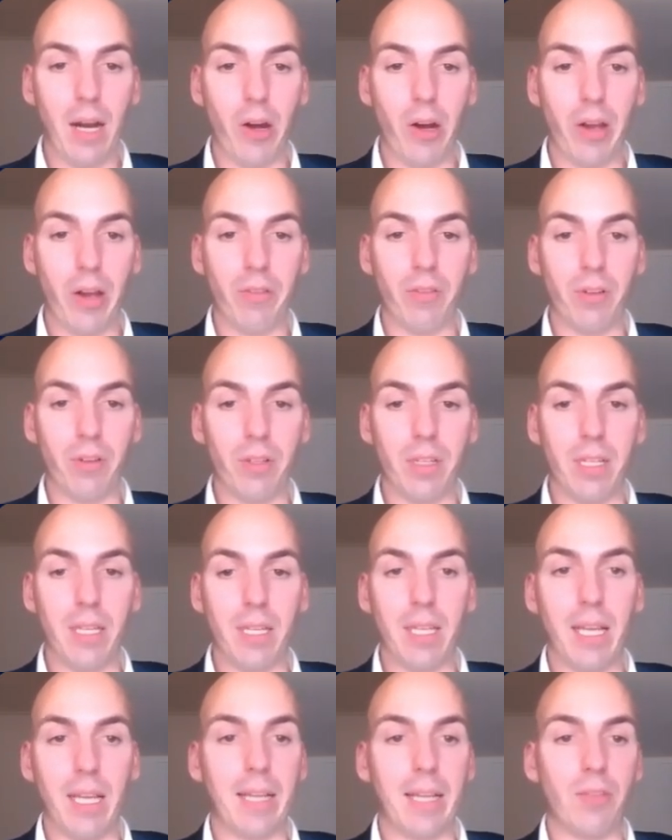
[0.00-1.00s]
However,
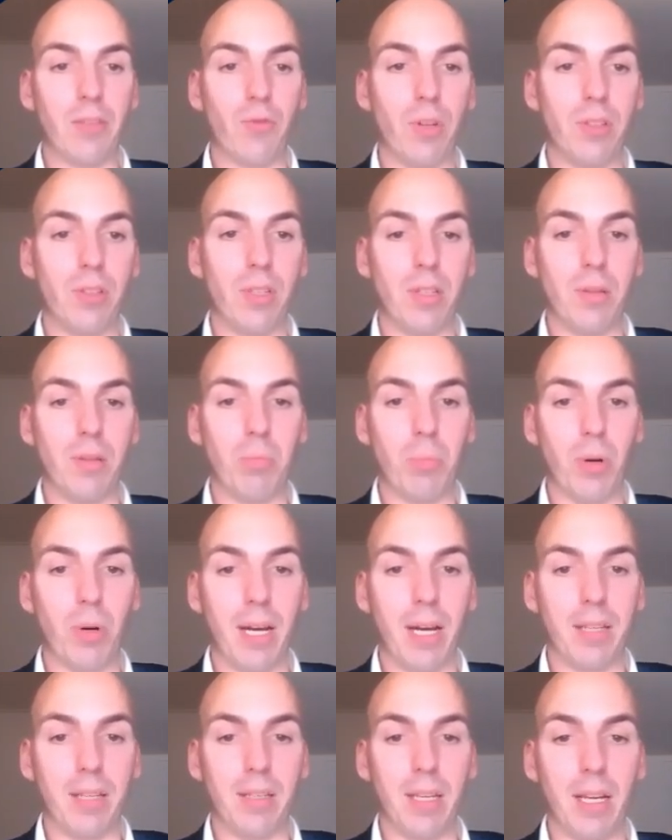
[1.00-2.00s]
the electricity
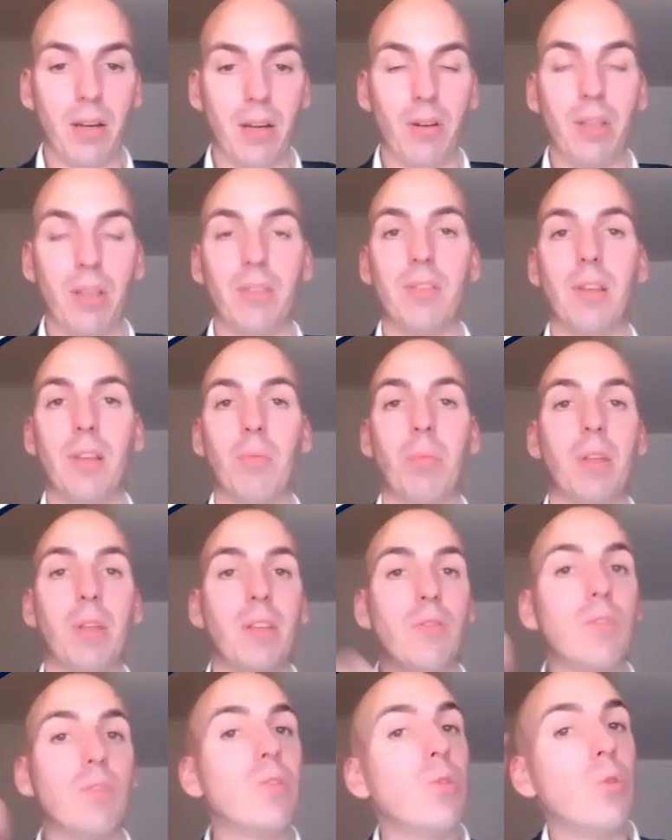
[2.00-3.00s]
price here is
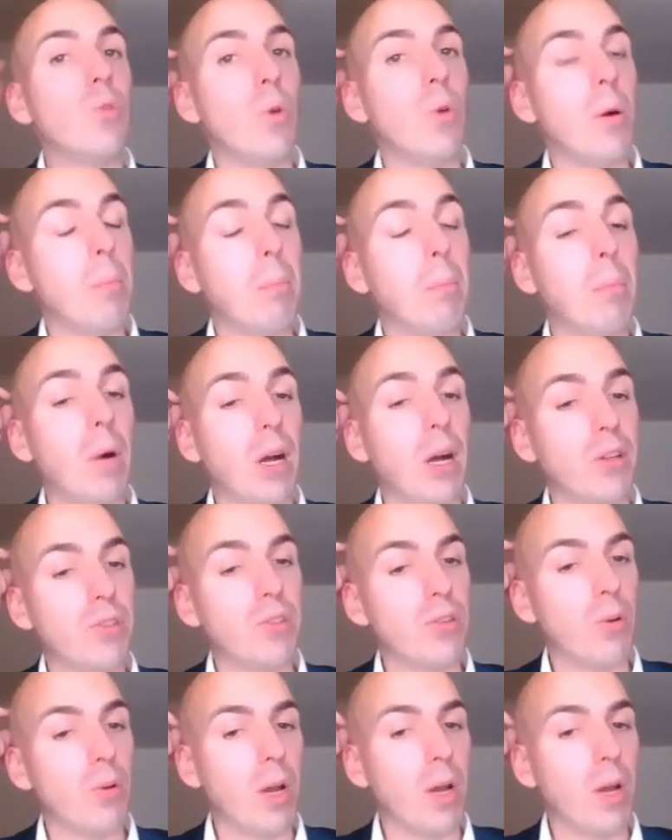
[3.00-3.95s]
simply too much.